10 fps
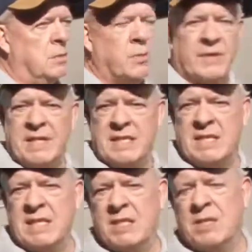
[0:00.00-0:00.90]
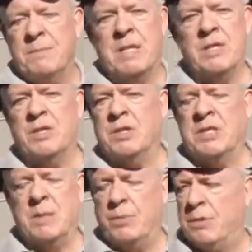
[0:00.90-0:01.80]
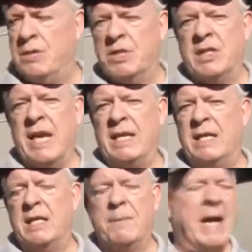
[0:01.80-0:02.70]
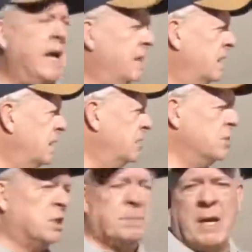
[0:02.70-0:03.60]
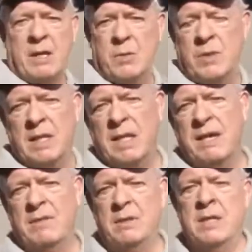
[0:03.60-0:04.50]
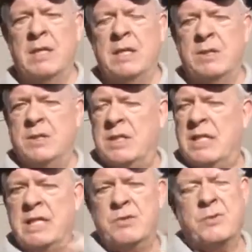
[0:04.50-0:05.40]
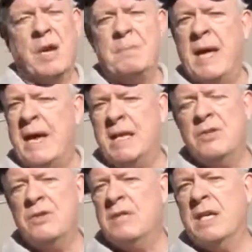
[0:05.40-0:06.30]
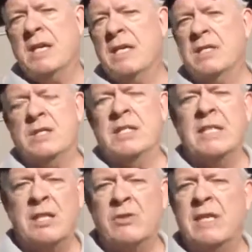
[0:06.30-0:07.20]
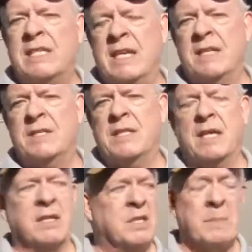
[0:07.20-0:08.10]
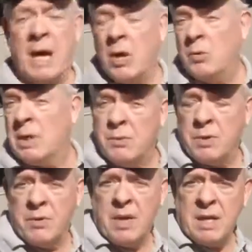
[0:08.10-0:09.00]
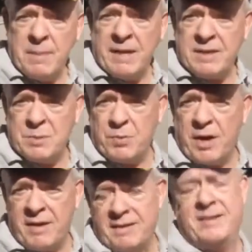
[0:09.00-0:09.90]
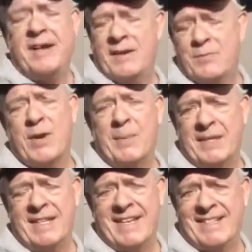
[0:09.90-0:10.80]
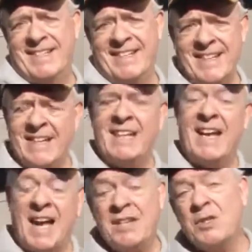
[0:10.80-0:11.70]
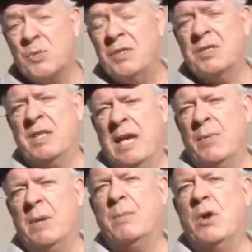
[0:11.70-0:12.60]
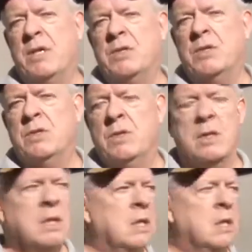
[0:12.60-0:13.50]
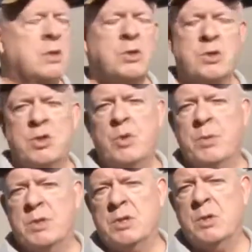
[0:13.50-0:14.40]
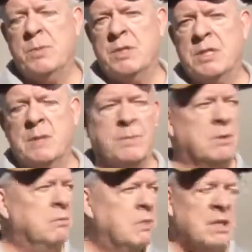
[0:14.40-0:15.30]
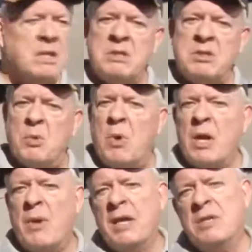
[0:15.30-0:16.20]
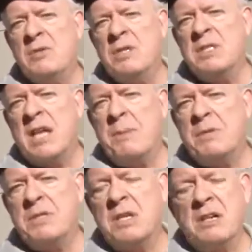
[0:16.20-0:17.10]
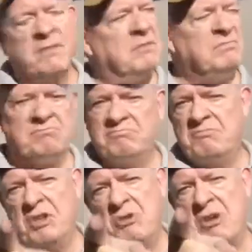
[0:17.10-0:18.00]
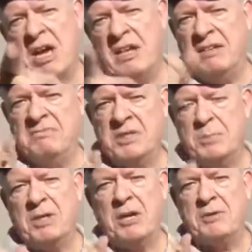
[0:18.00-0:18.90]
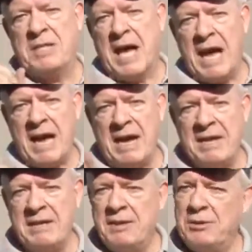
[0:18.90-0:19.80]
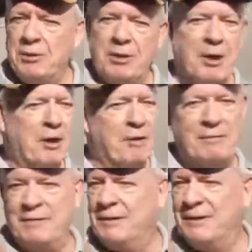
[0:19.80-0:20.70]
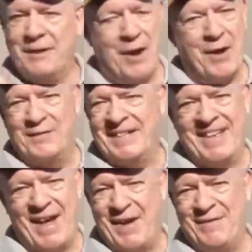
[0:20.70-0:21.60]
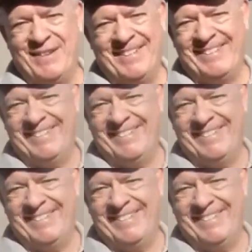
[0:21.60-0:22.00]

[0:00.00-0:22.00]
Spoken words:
With this system, it's just simple. You slide it in the back, it gets you a spotter with a level, just ease right back and you're done. It just literally takes seconds. My only regret about this product, yeah, you probably guessed it, I just wish that I would have bought it sooner. Super, super simple. So why do I do this type of stuff? You got it. It's because I love RV life.